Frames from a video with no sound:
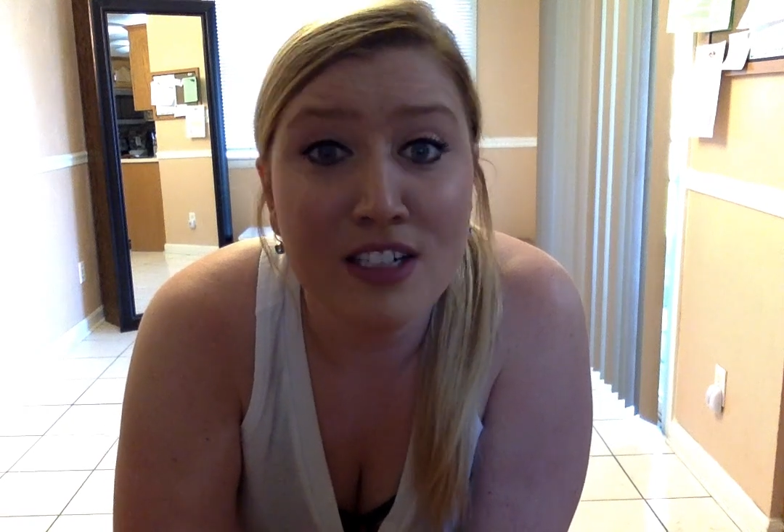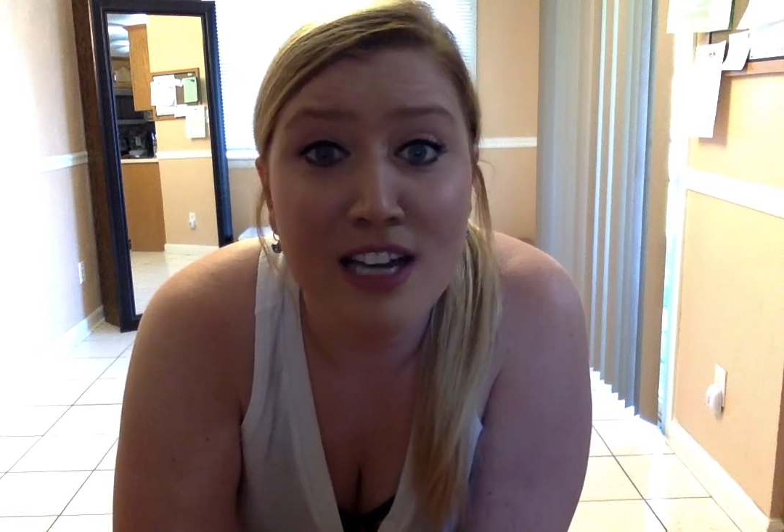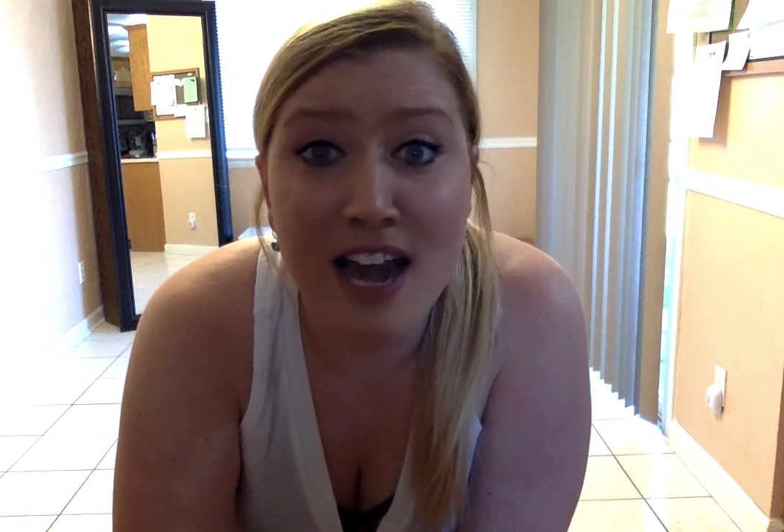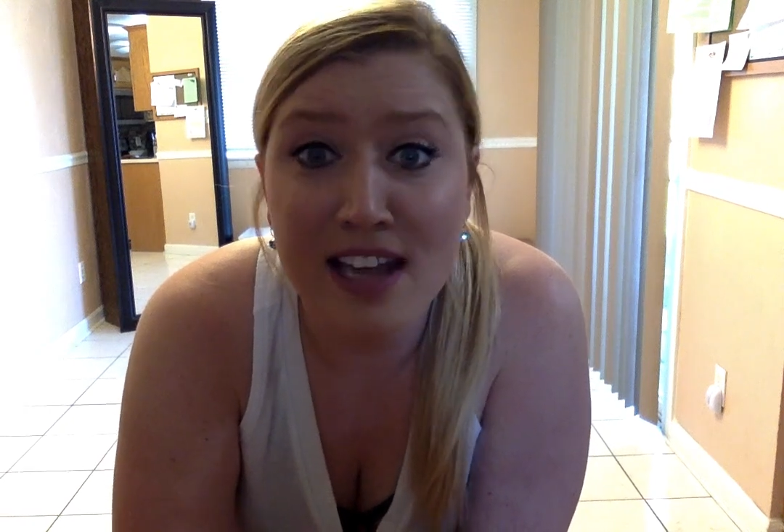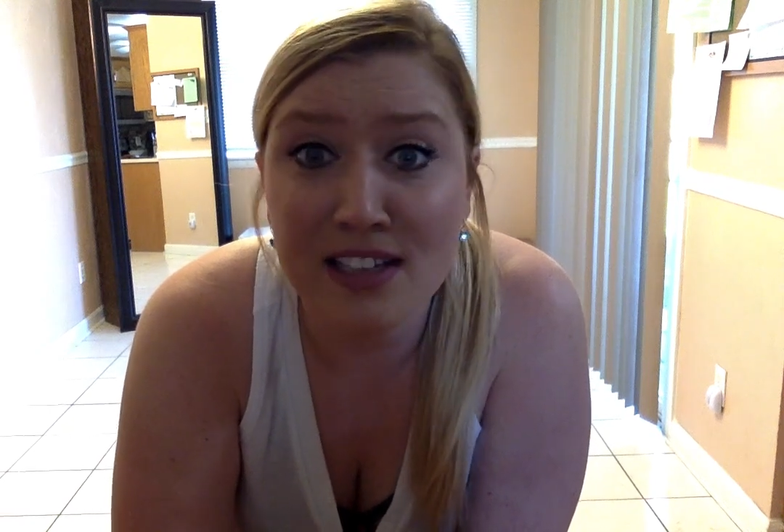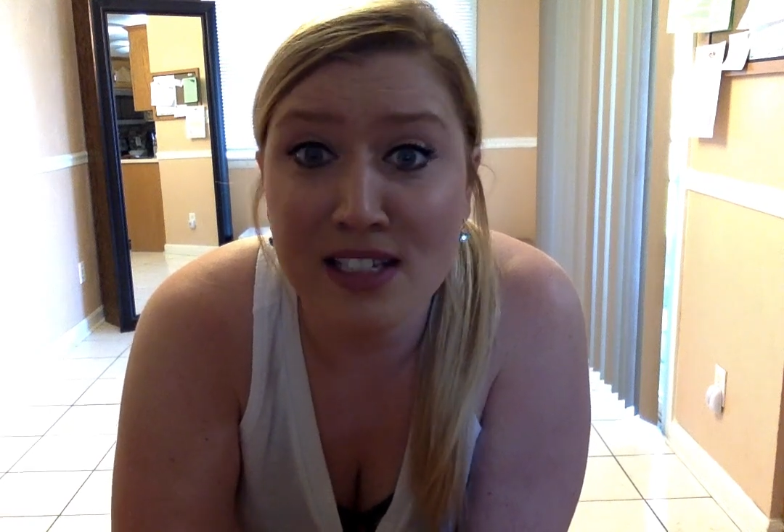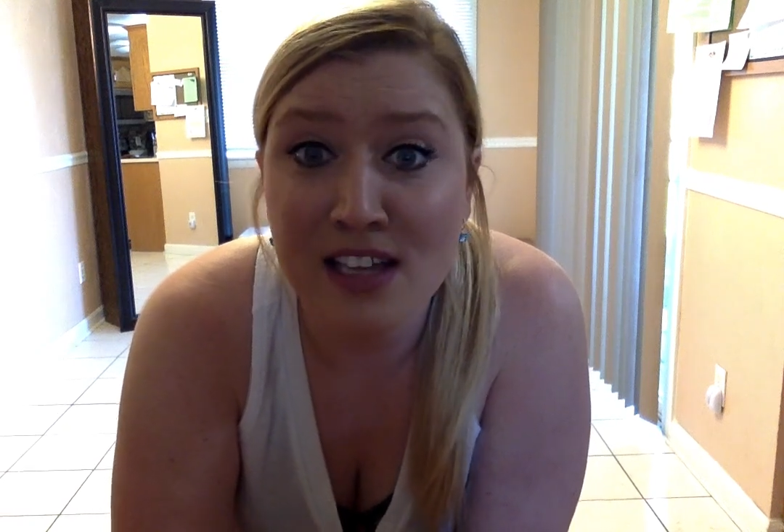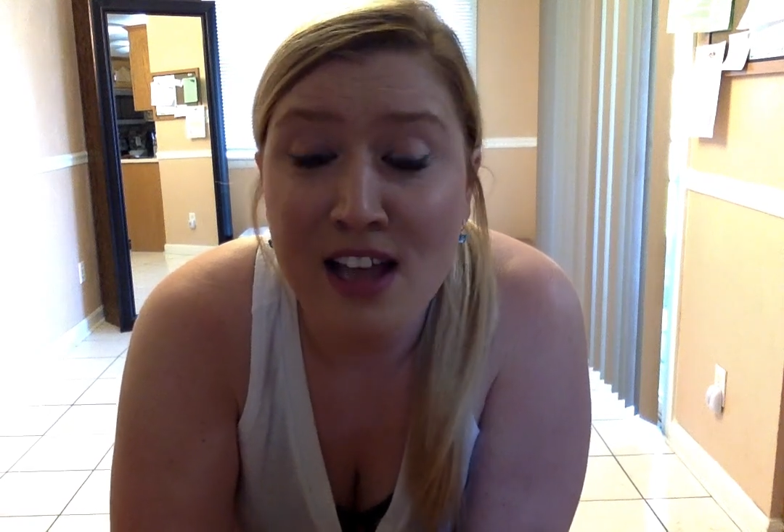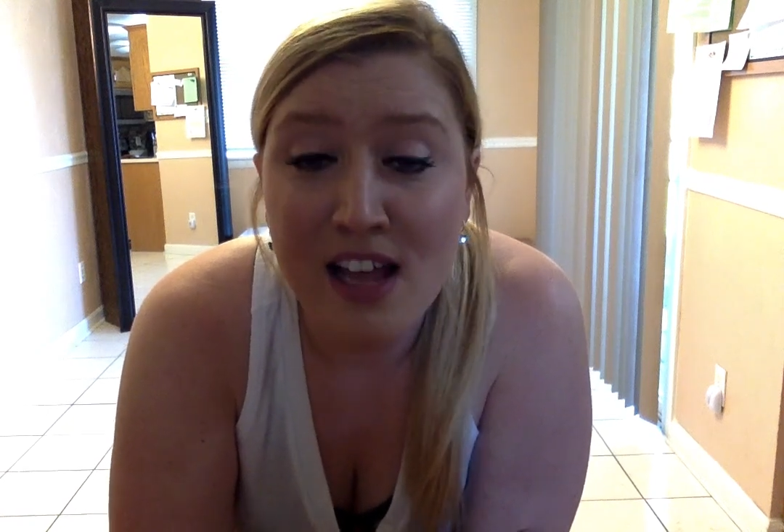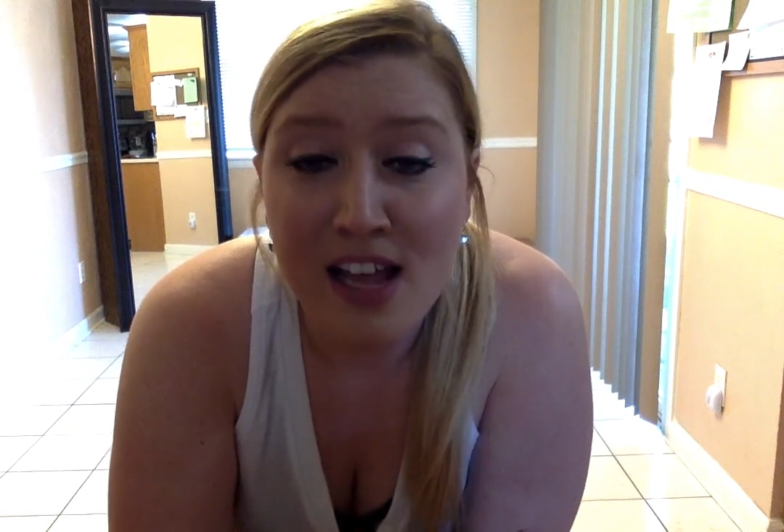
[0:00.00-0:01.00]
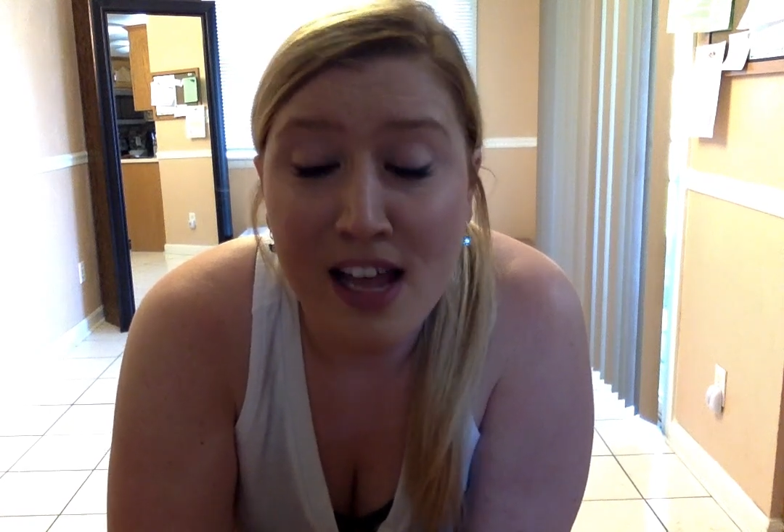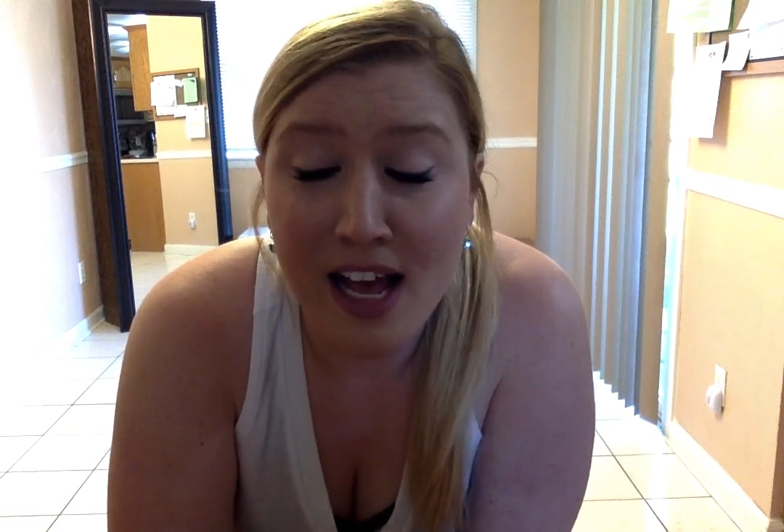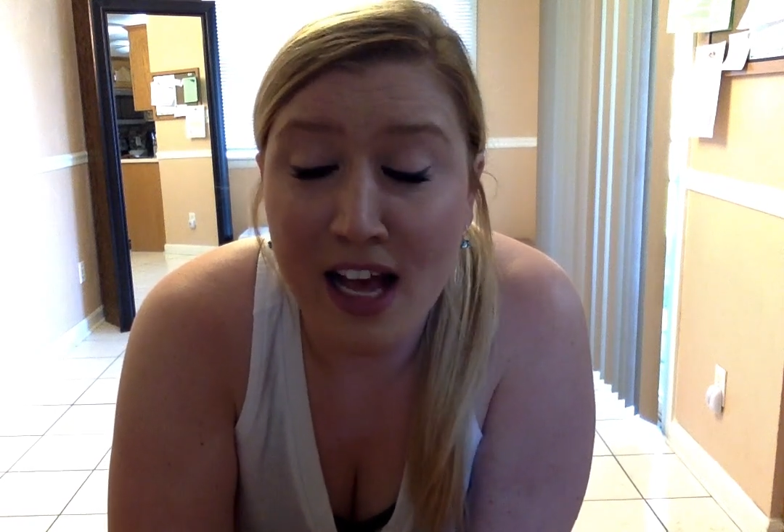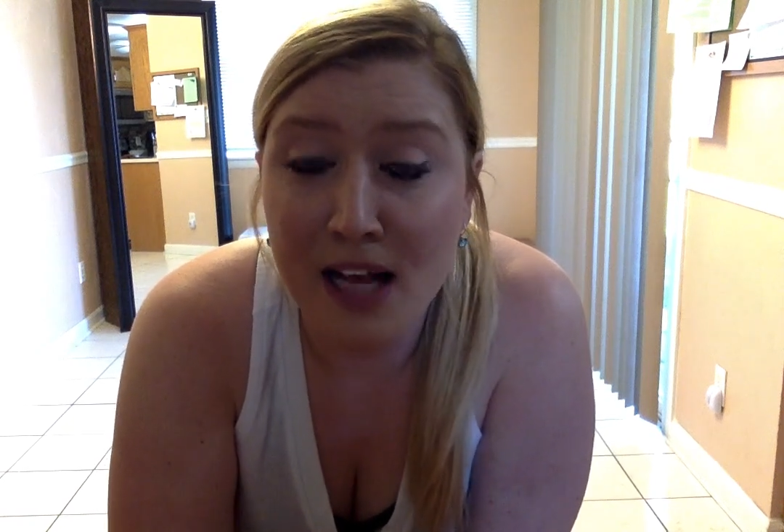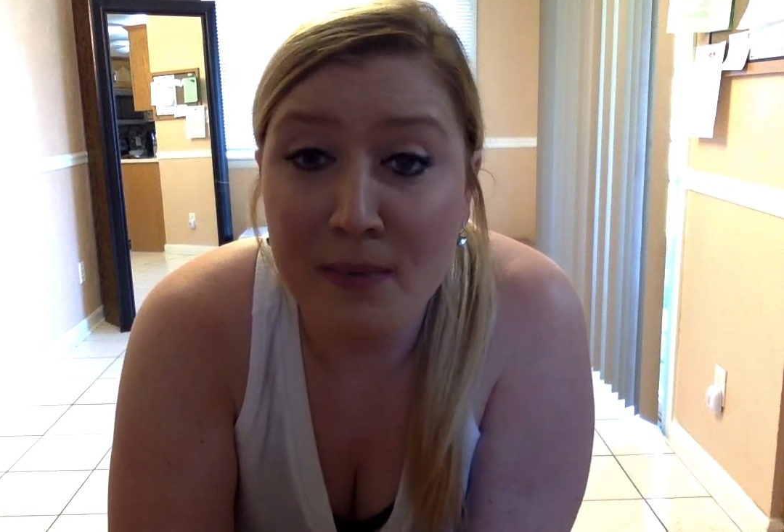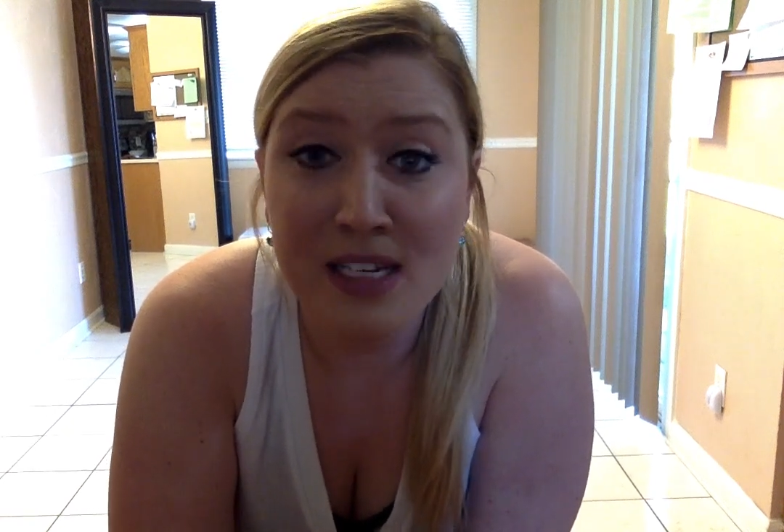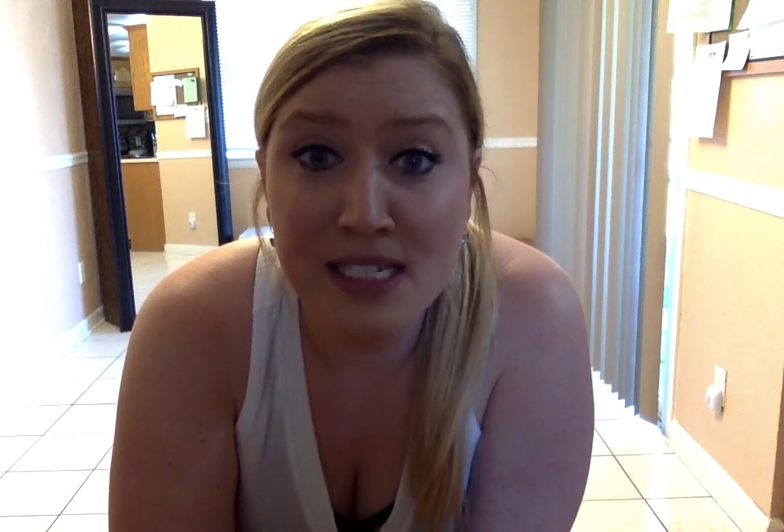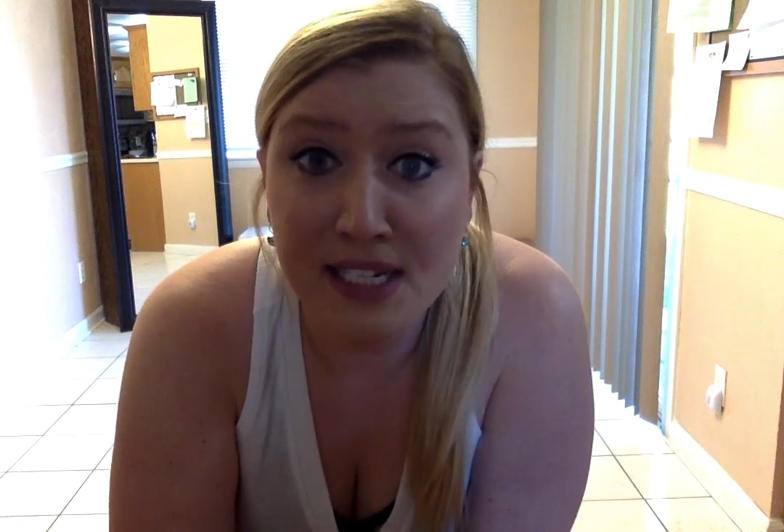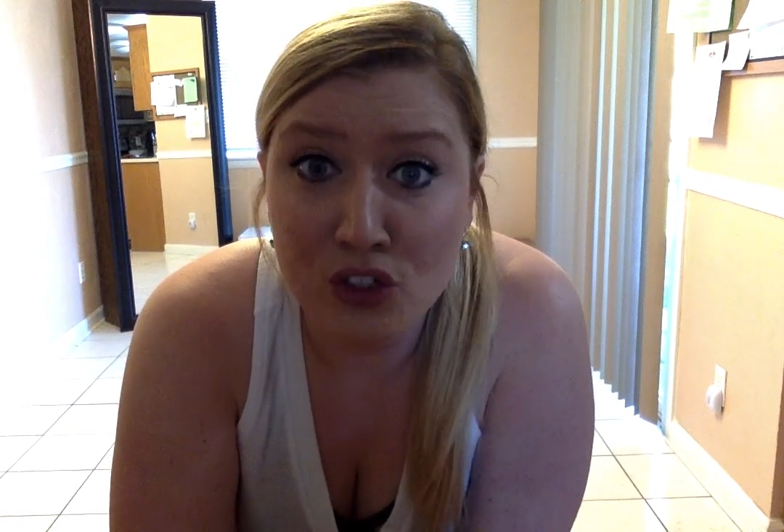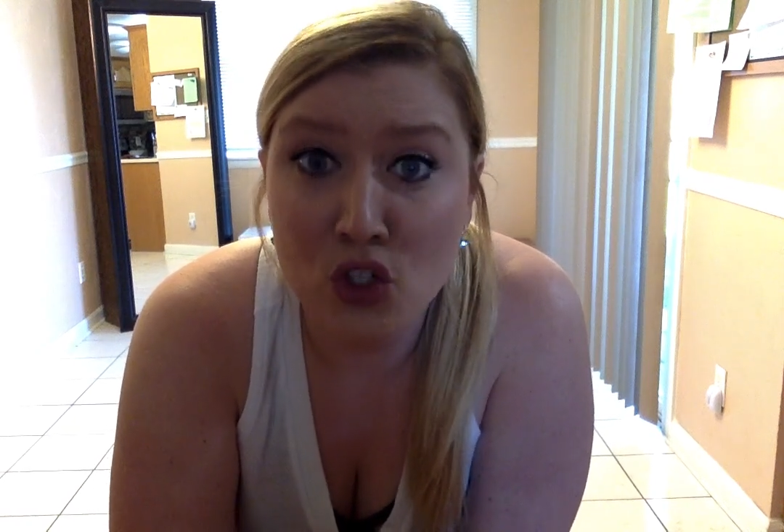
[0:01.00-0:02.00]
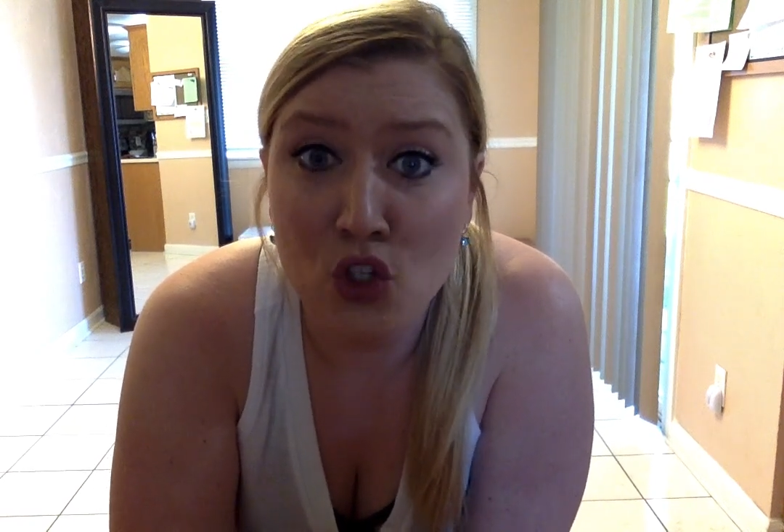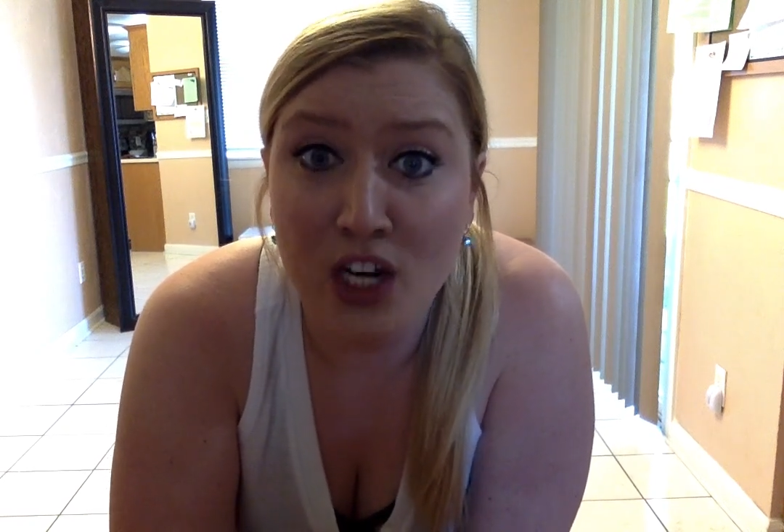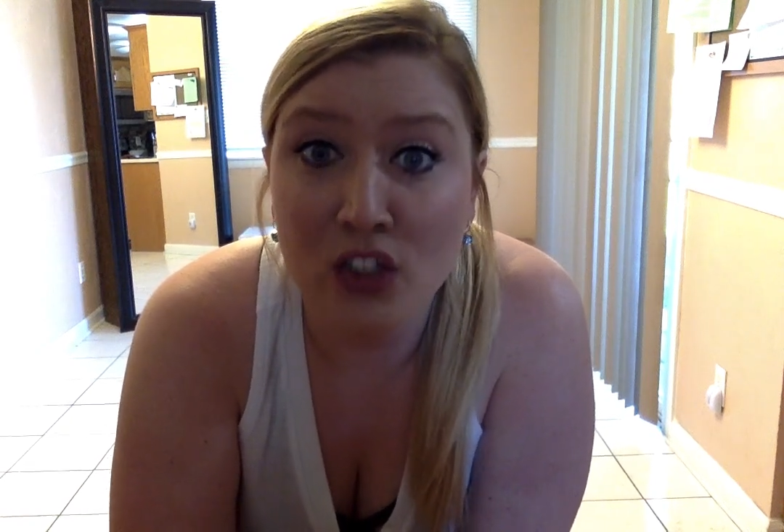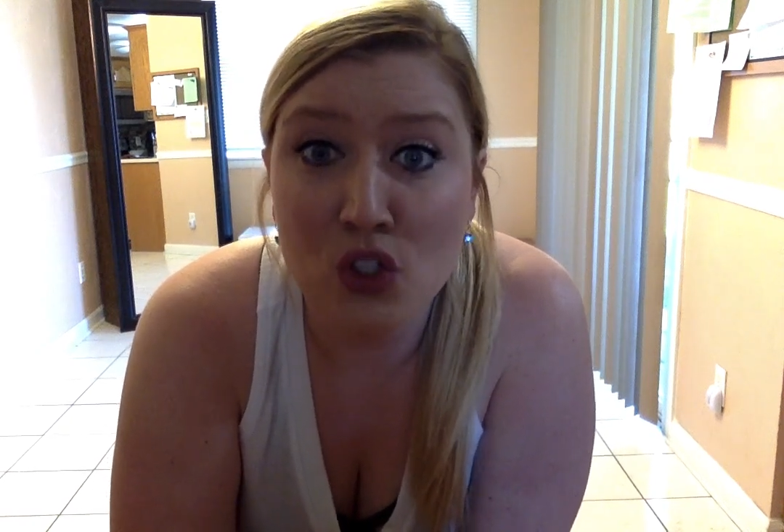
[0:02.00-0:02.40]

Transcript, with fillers: nice, um, intense stretch.